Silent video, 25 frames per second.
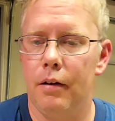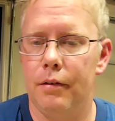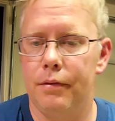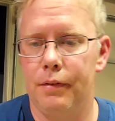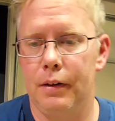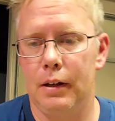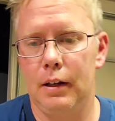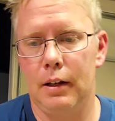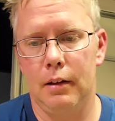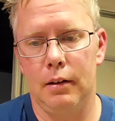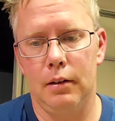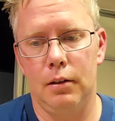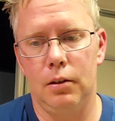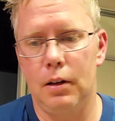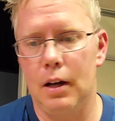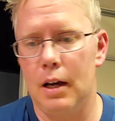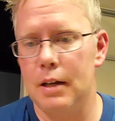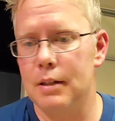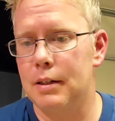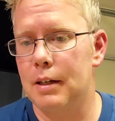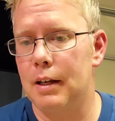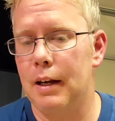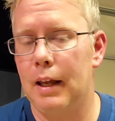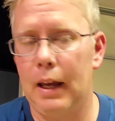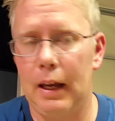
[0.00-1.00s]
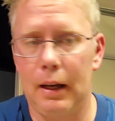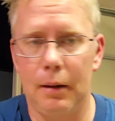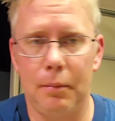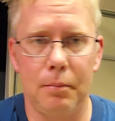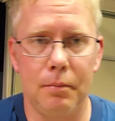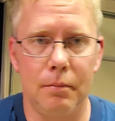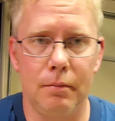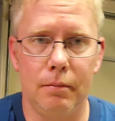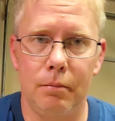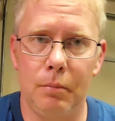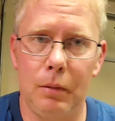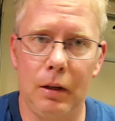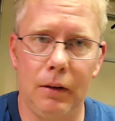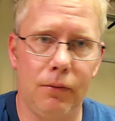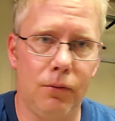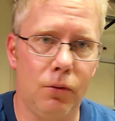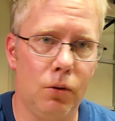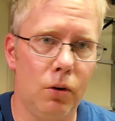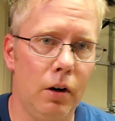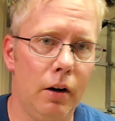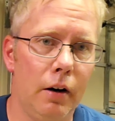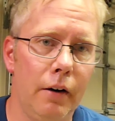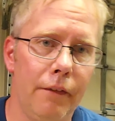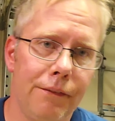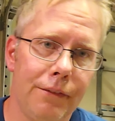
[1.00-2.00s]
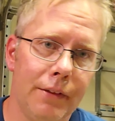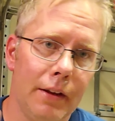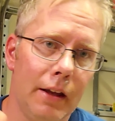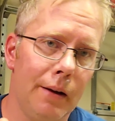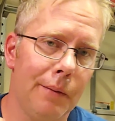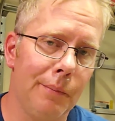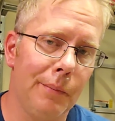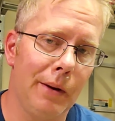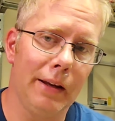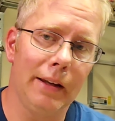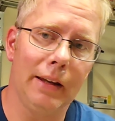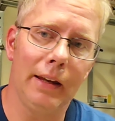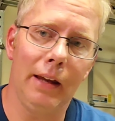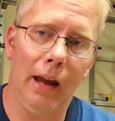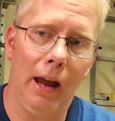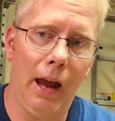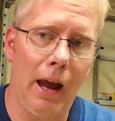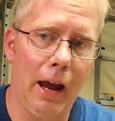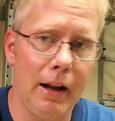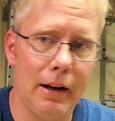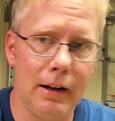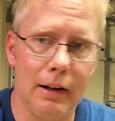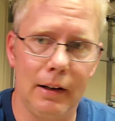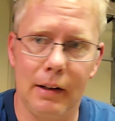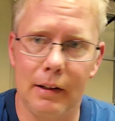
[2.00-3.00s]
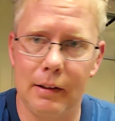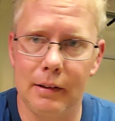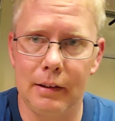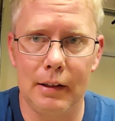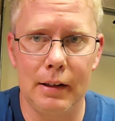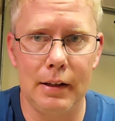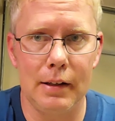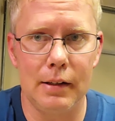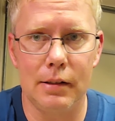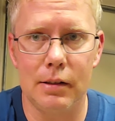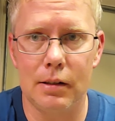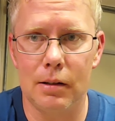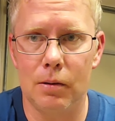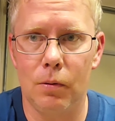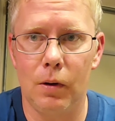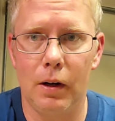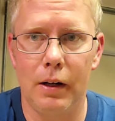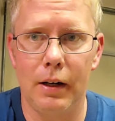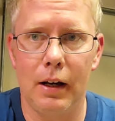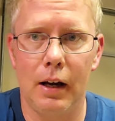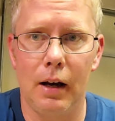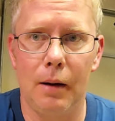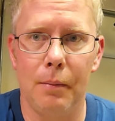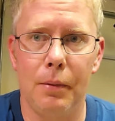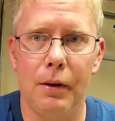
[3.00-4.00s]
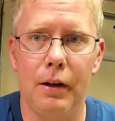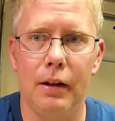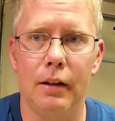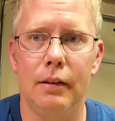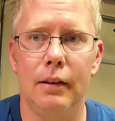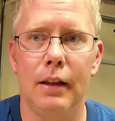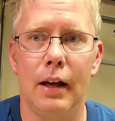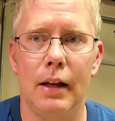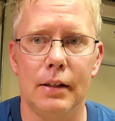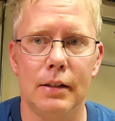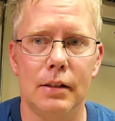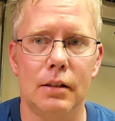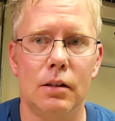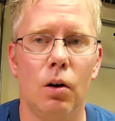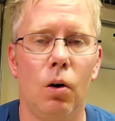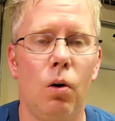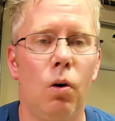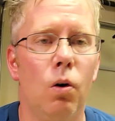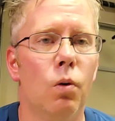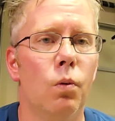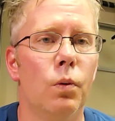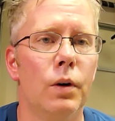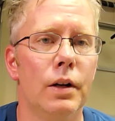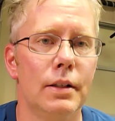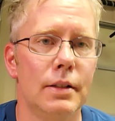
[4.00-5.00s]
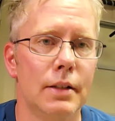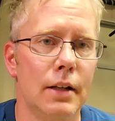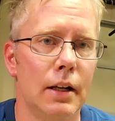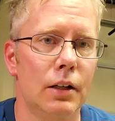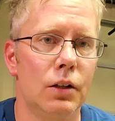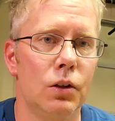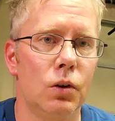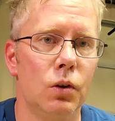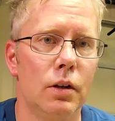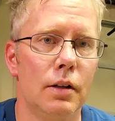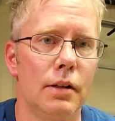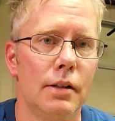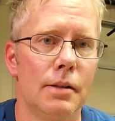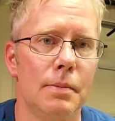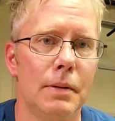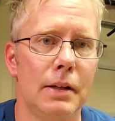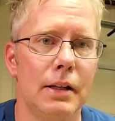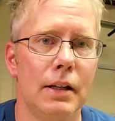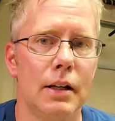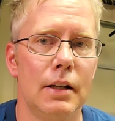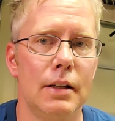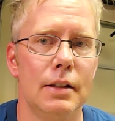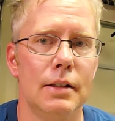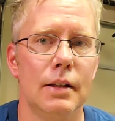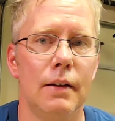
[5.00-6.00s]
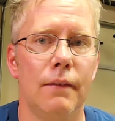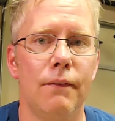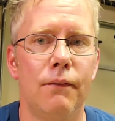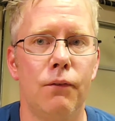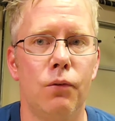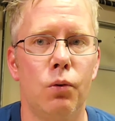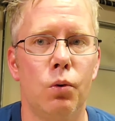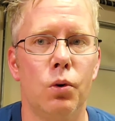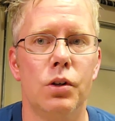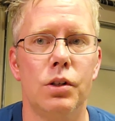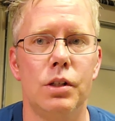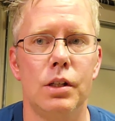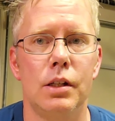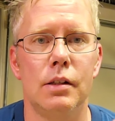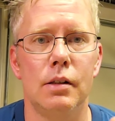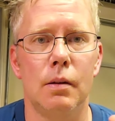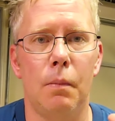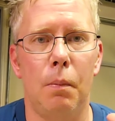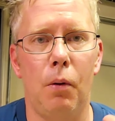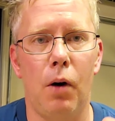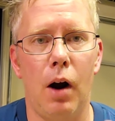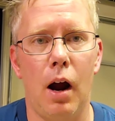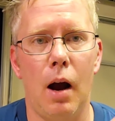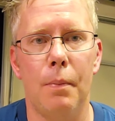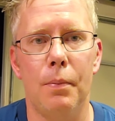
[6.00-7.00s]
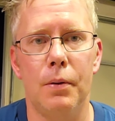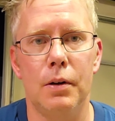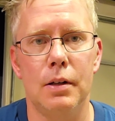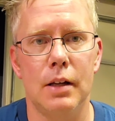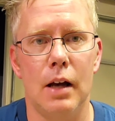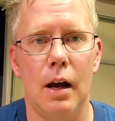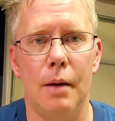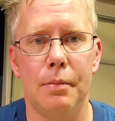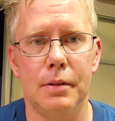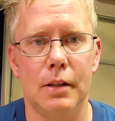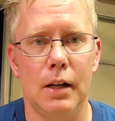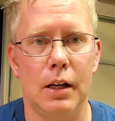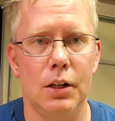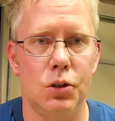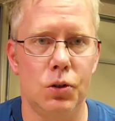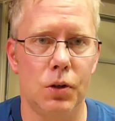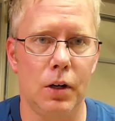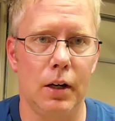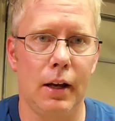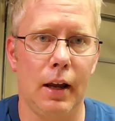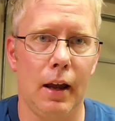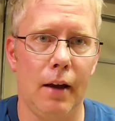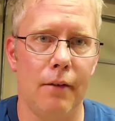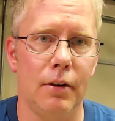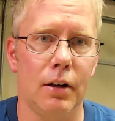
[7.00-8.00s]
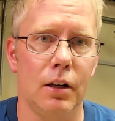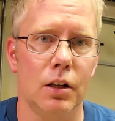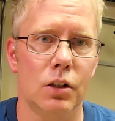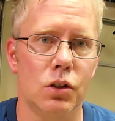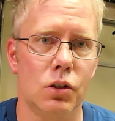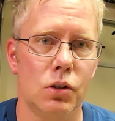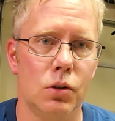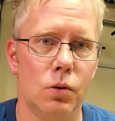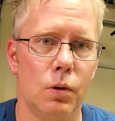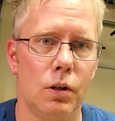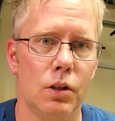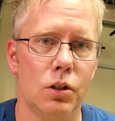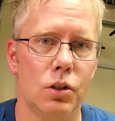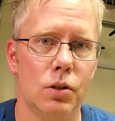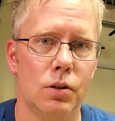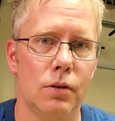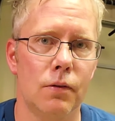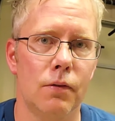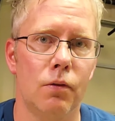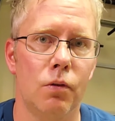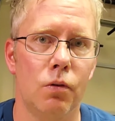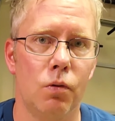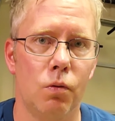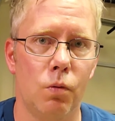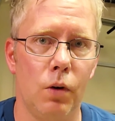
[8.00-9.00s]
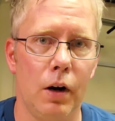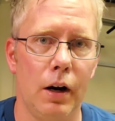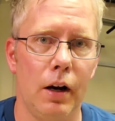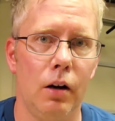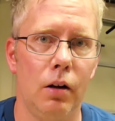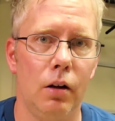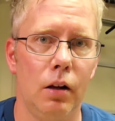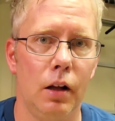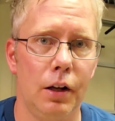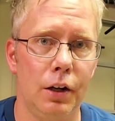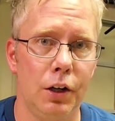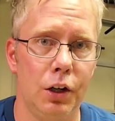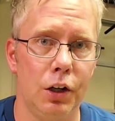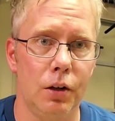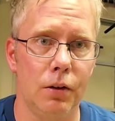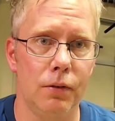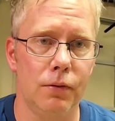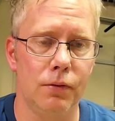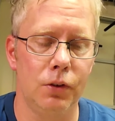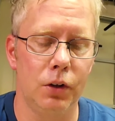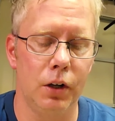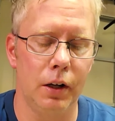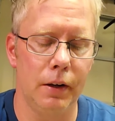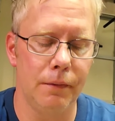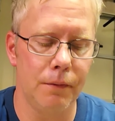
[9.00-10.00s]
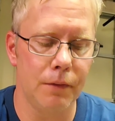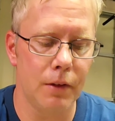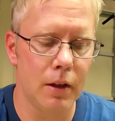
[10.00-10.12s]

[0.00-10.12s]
You guys can hate me for it. I might get added in this or whatnot, but that's the whole reason I do it, is because it forces a proper topside trick having a 2-inch rail under your foot.